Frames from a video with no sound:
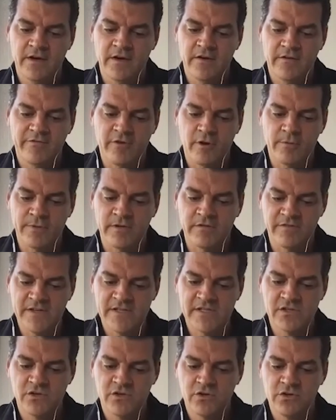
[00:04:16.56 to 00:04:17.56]
from
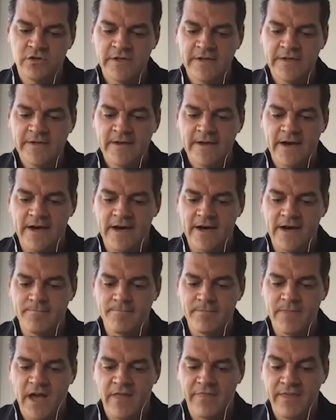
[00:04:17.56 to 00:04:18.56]
investor.
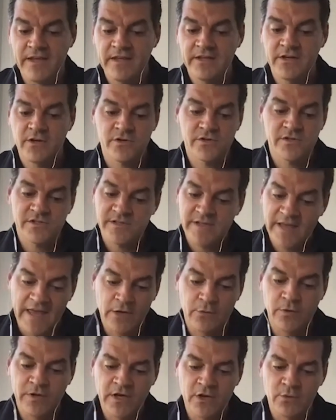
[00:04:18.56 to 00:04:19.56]
I think there's
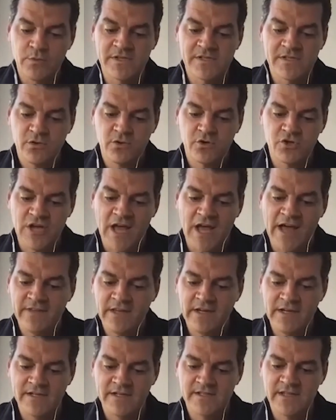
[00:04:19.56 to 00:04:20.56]
equity research
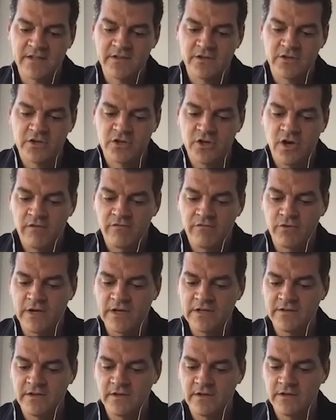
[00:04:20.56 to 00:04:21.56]
analysts that are
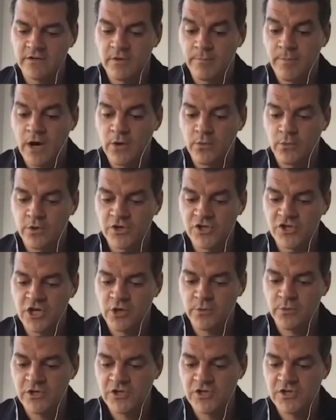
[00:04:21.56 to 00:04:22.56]
covering the power
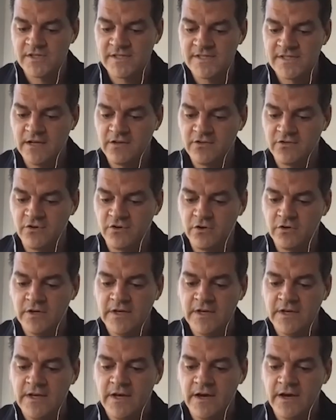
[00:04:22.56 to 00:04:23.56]
generation sector.
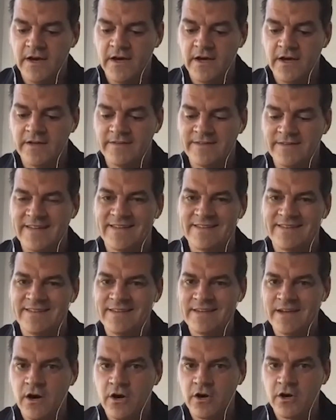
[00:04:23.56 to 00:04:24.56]

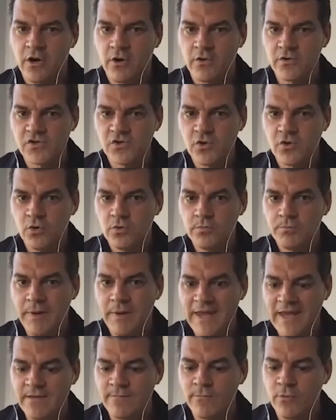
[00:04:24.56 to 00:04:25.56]
They are also
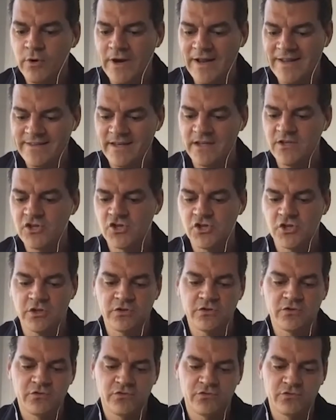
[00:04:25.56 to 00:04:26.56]
paying more
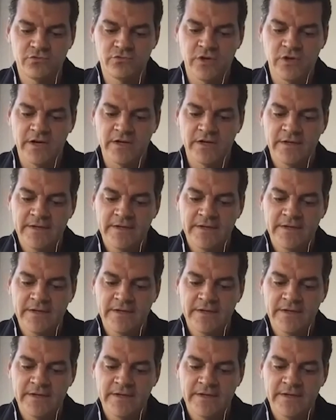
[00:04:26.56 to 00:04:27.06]
attention to